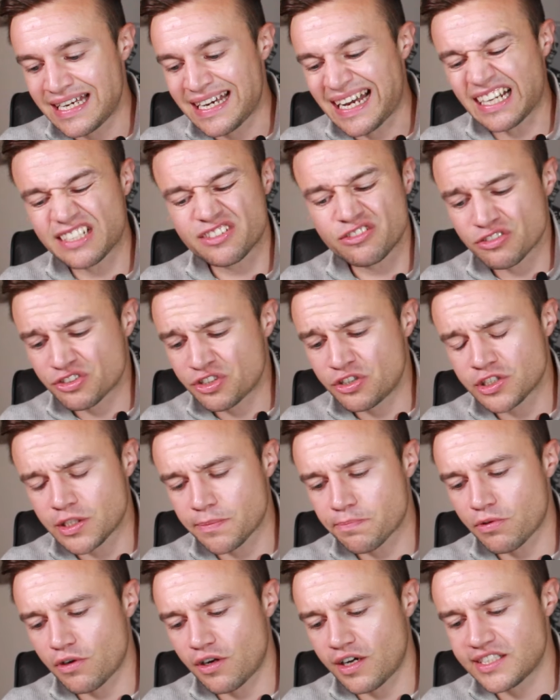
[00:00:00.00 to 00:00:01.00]
And it's not too
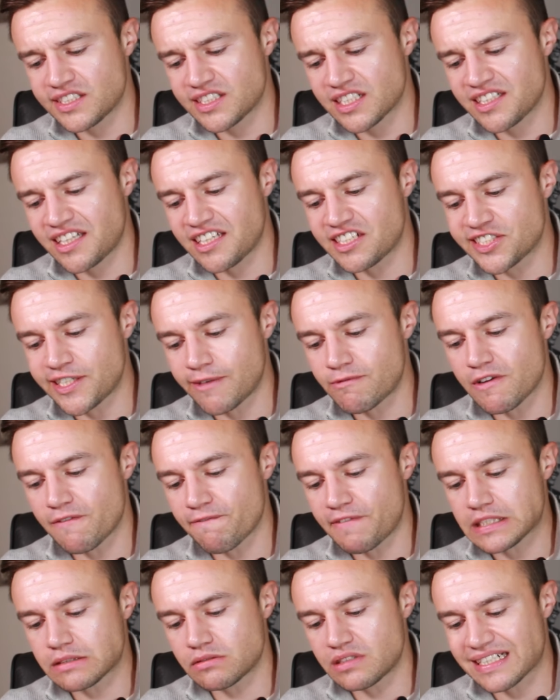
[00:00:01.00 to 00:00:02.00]
surprising that the general
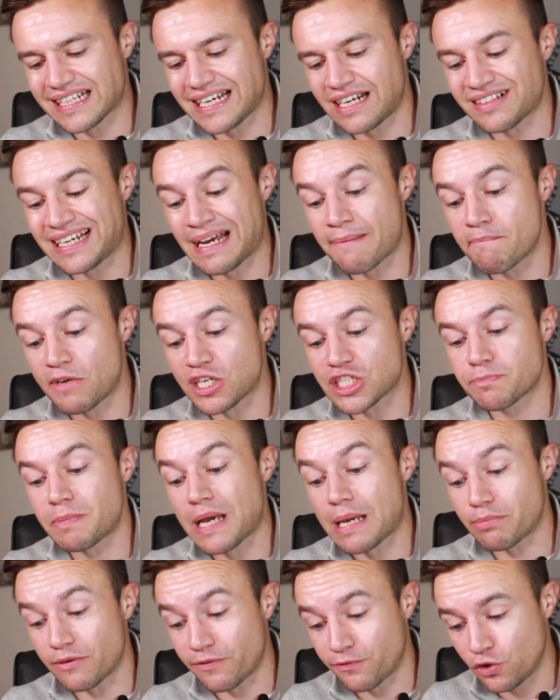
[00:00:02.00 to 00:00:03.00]
investment account had much
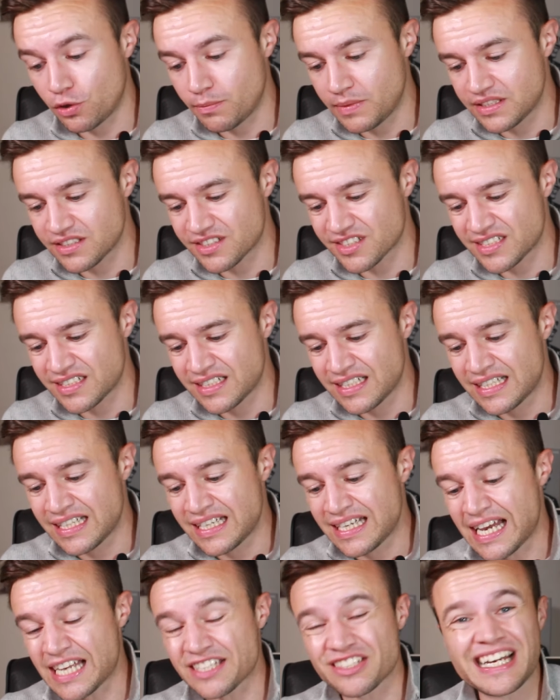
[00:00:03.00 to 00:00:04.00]
better performance,
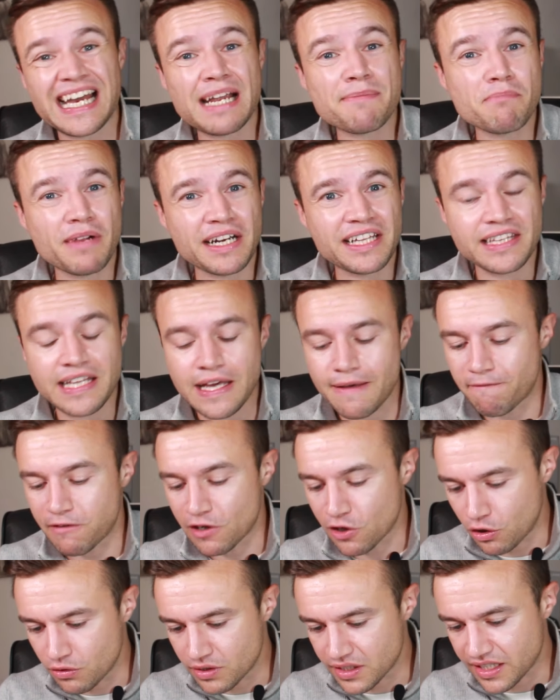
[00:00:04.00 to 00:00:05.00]
as I had money there for
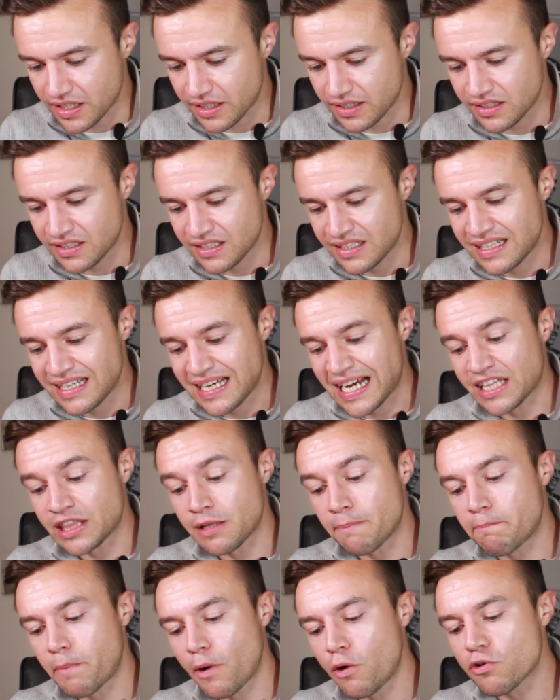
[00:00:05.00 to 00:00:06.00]
longer and
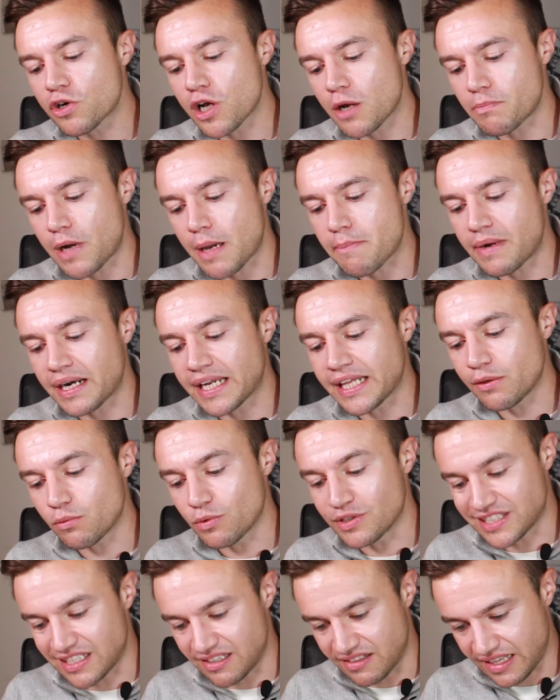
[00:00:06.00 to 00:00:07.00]
the bulk of my money
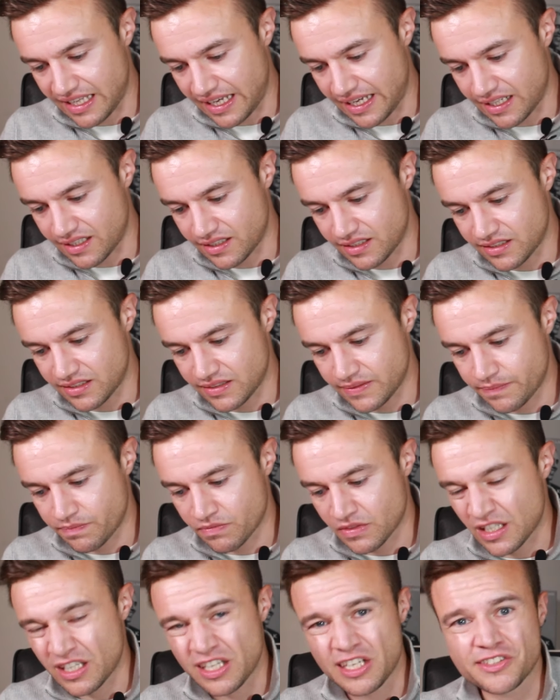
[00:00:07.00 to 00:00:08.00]
was in there.
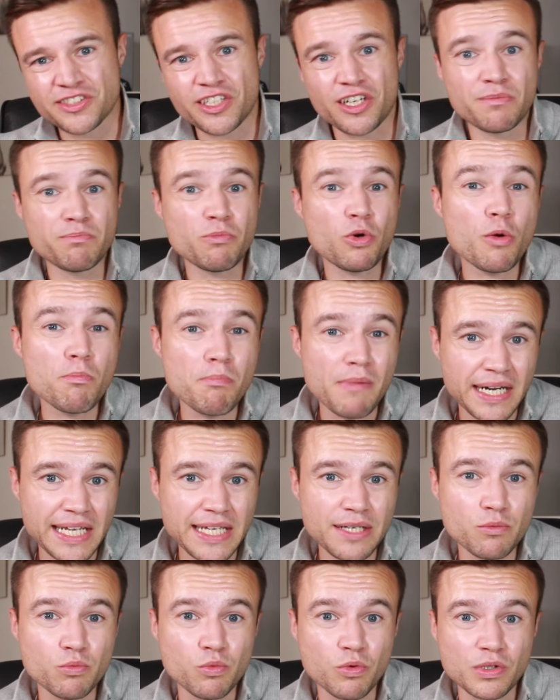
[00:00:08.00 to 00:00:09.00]
So more
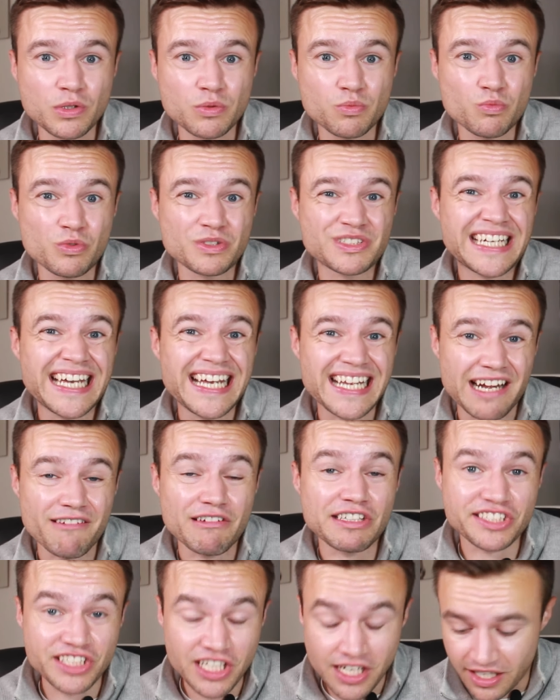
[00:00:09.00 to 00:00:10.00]
money was getting a
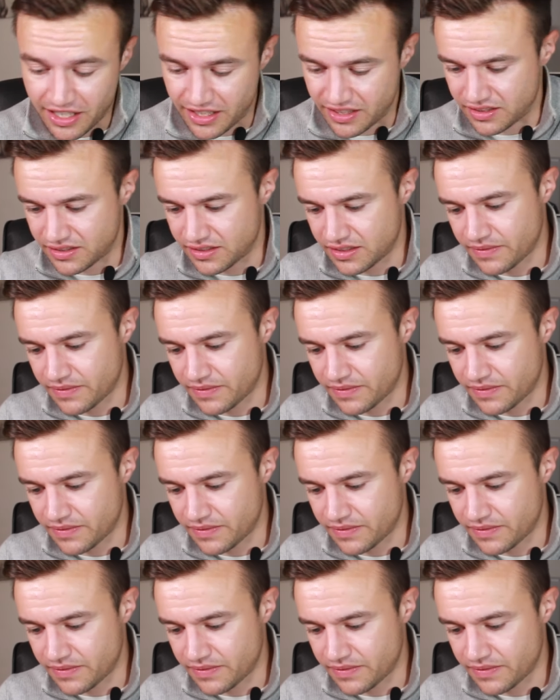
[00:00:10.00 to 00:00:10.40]
return.